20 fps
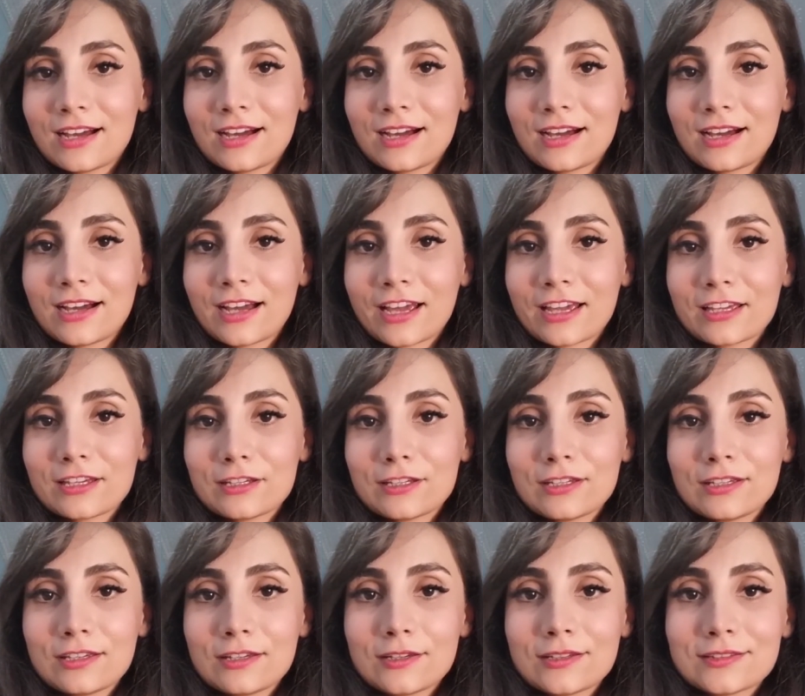
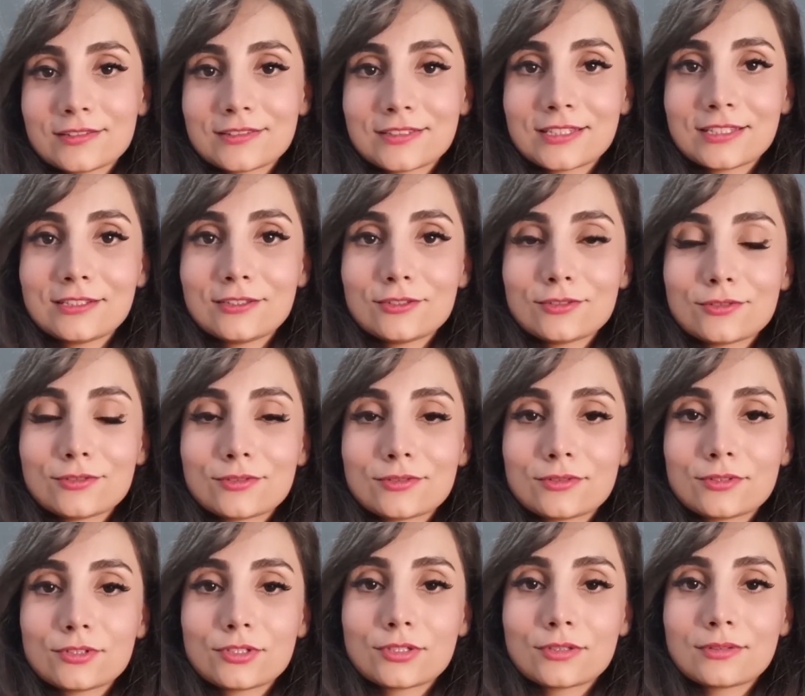I didn't.
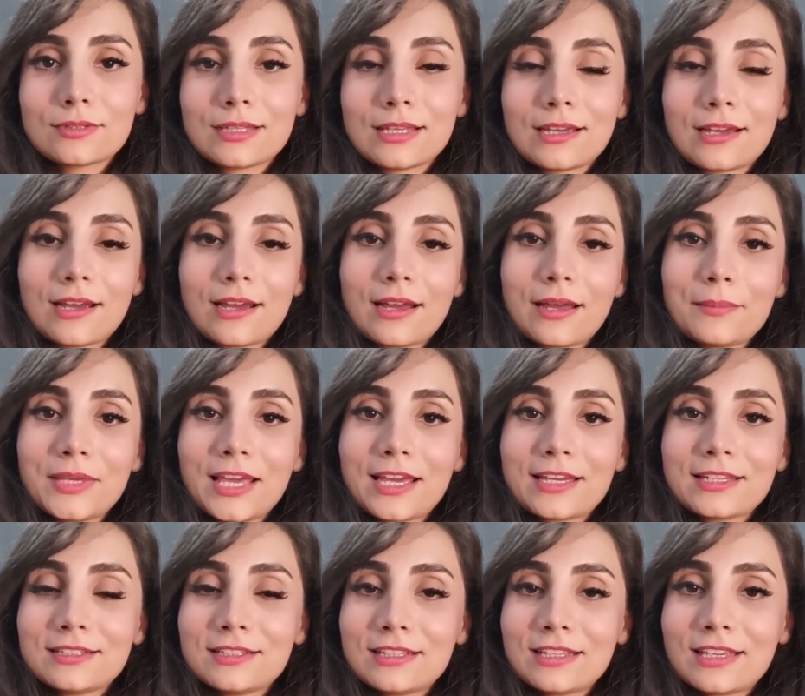I mean, I
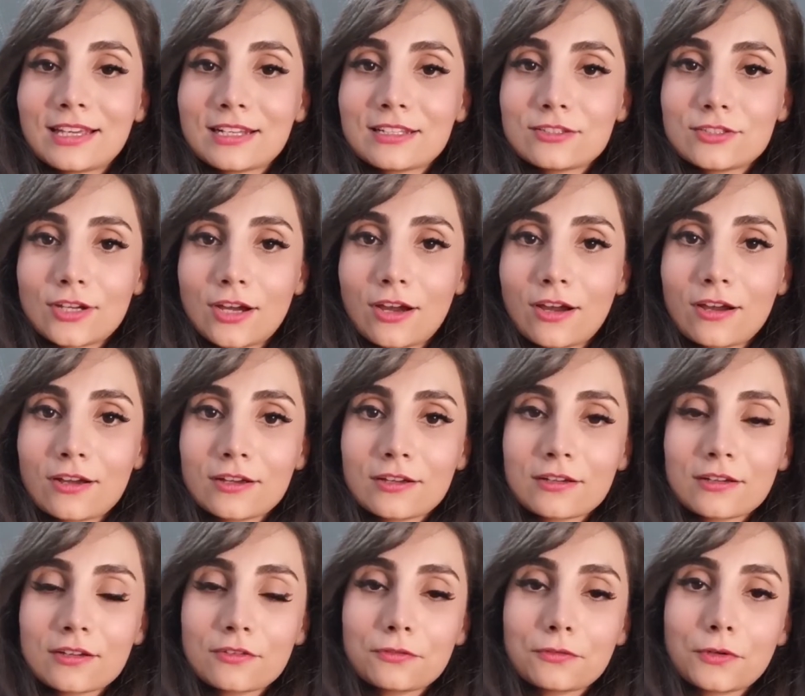didn't get a dog
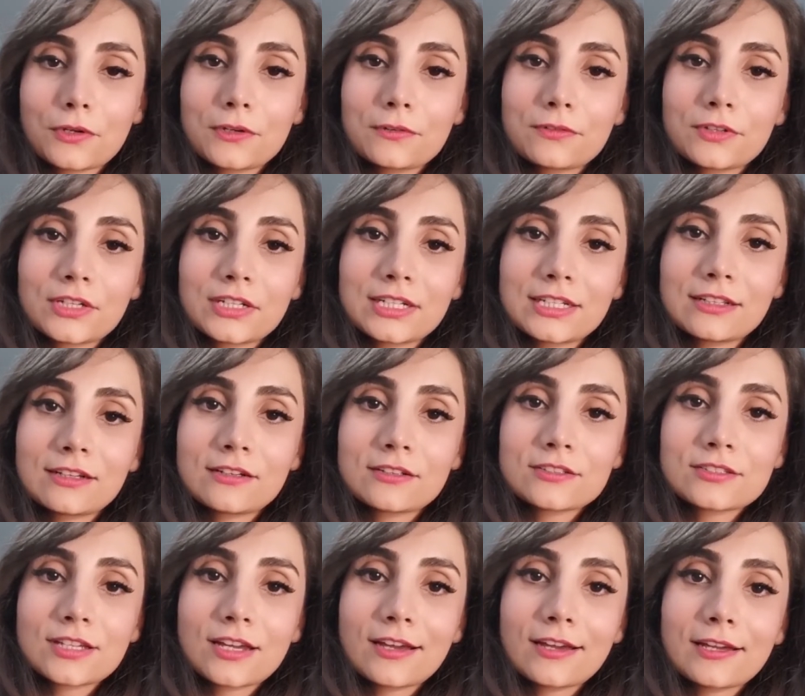for a very long
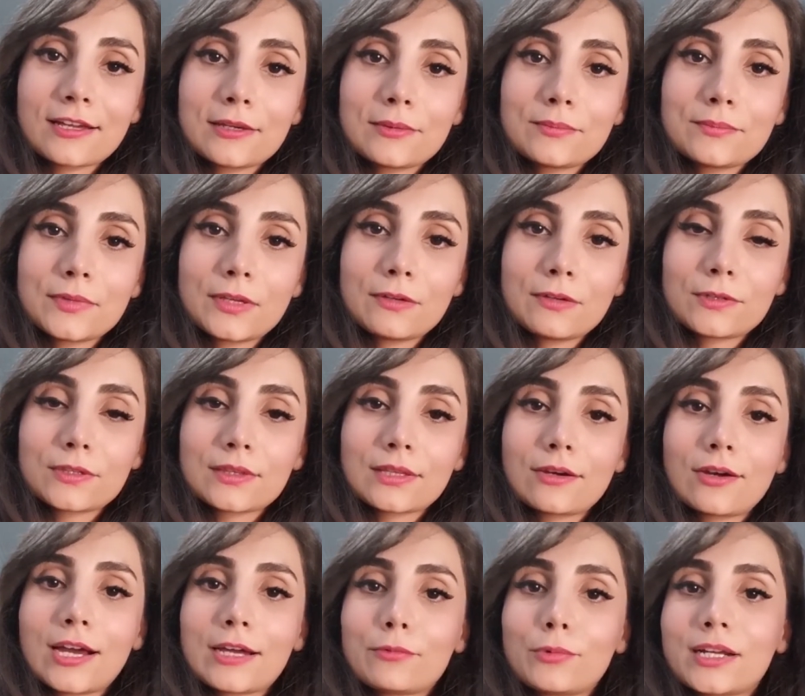time, even though
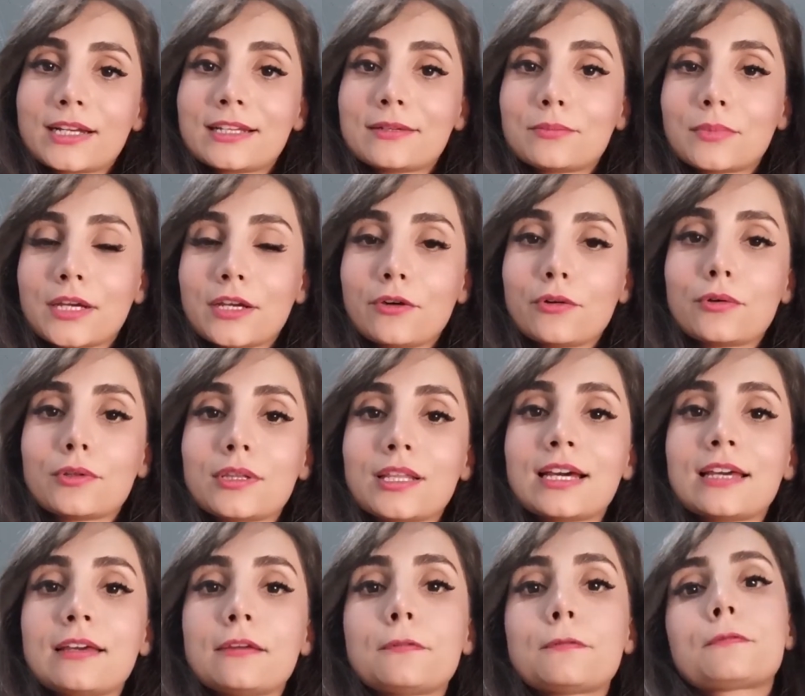I wanted my whole
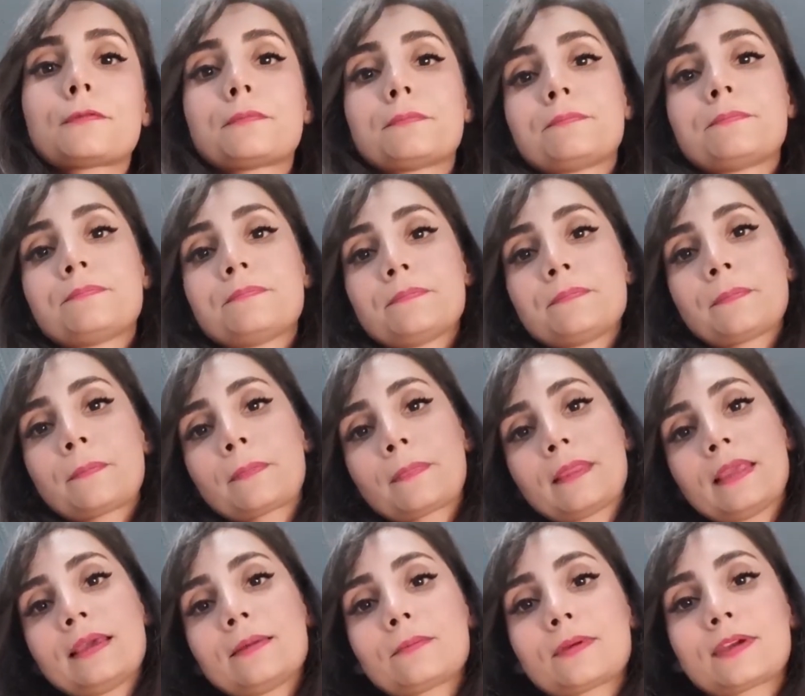life,
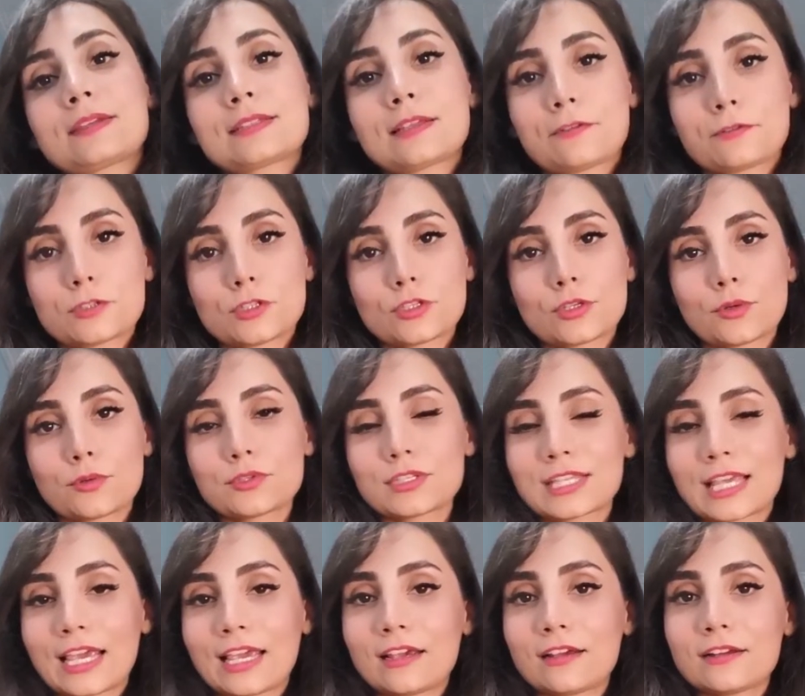because I was so
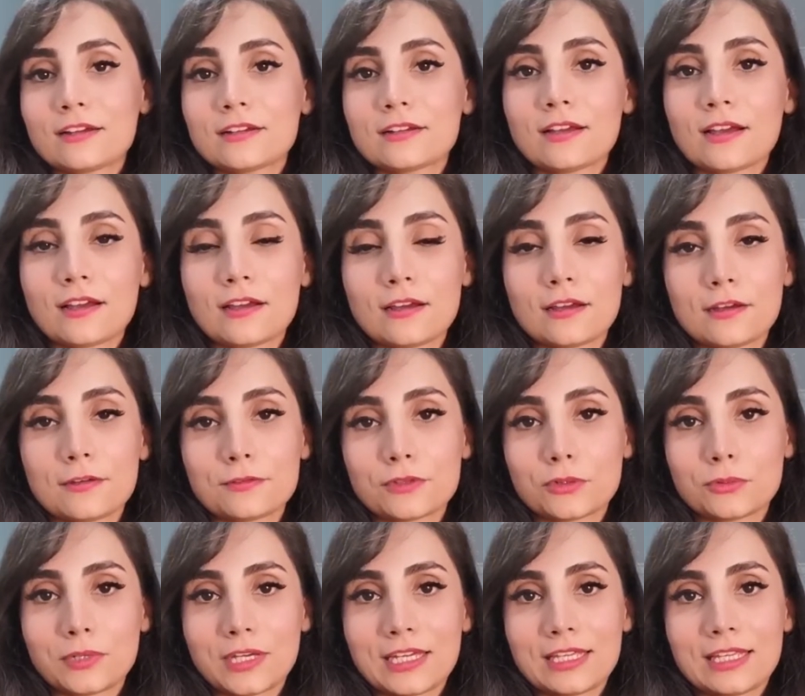scared of the
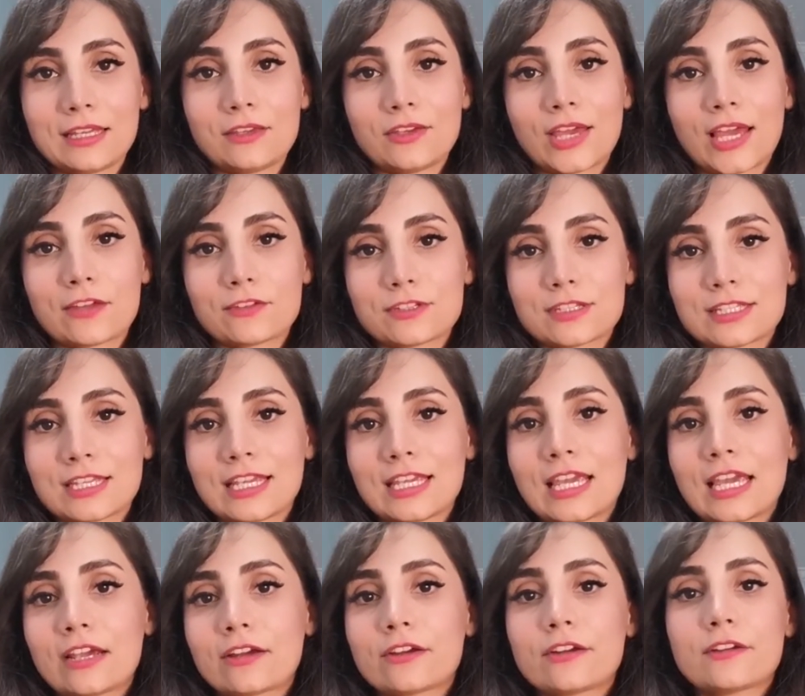way that you have to take
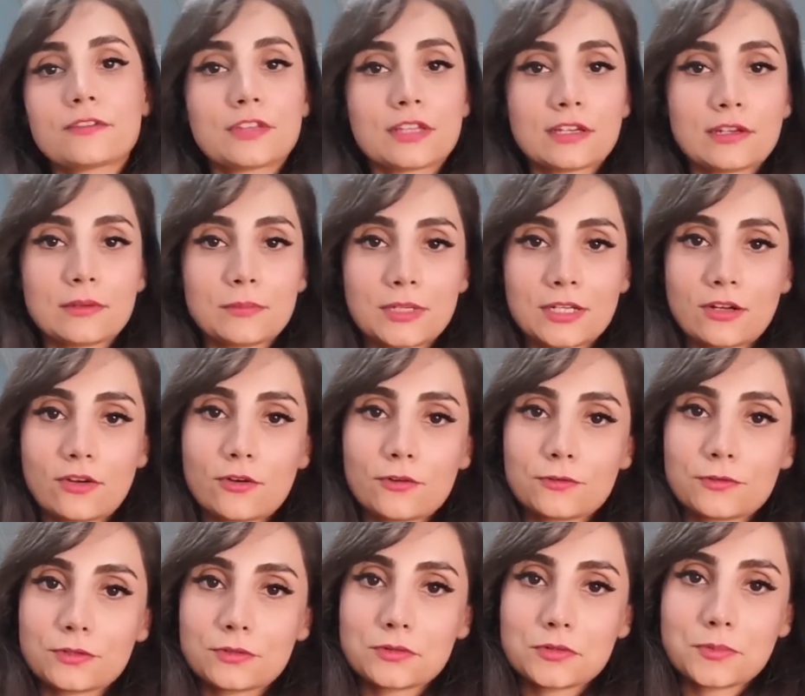care of them and all
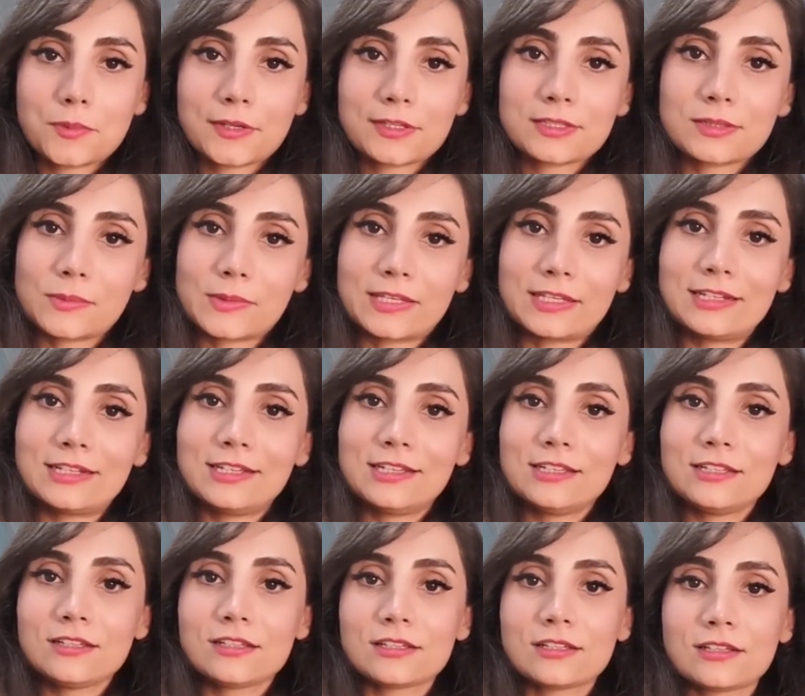the
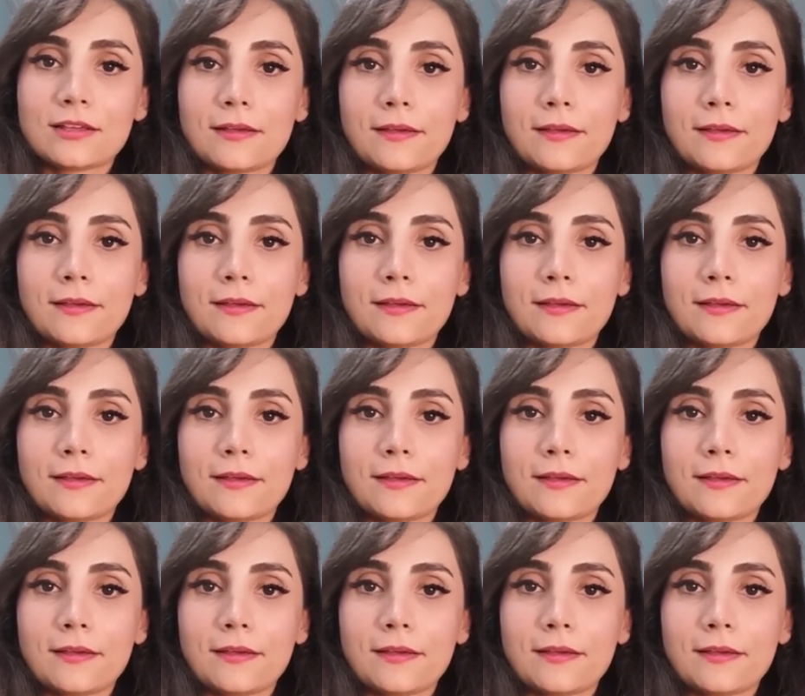responsibilities.